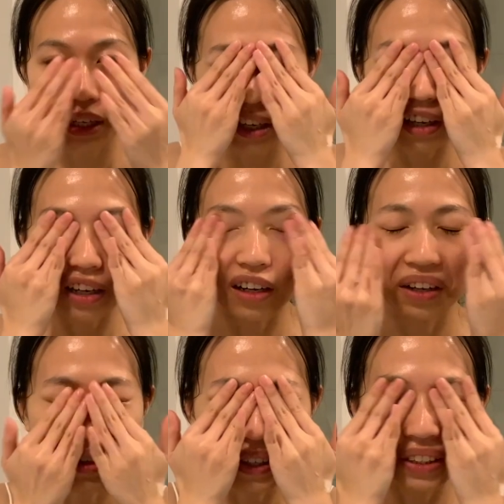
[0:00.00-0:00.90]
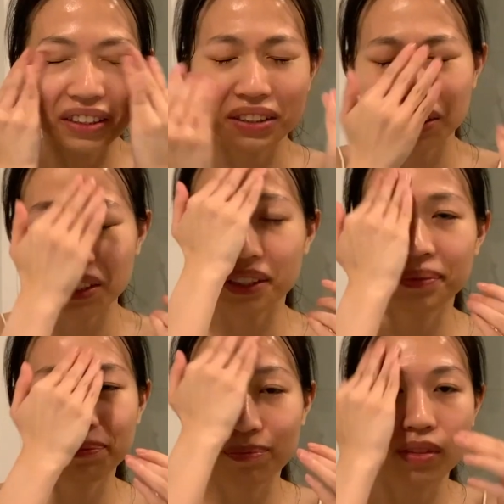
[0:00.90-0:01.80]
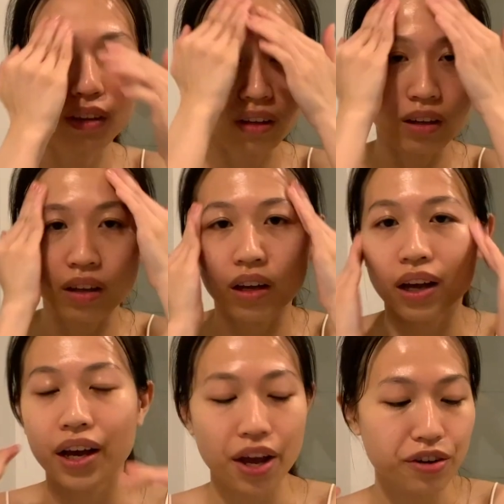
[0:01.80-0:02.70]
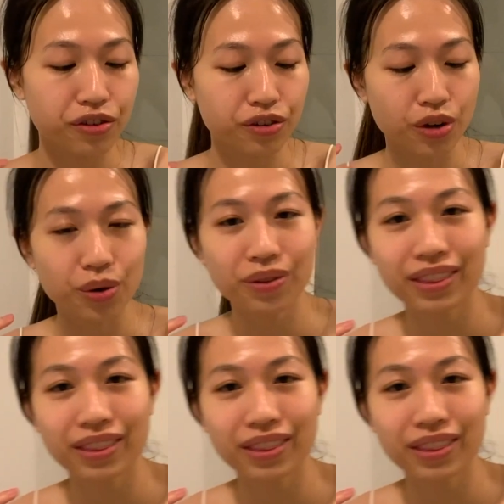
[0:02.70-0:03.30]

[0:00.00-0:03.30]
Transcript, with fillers: and I honestly, I don't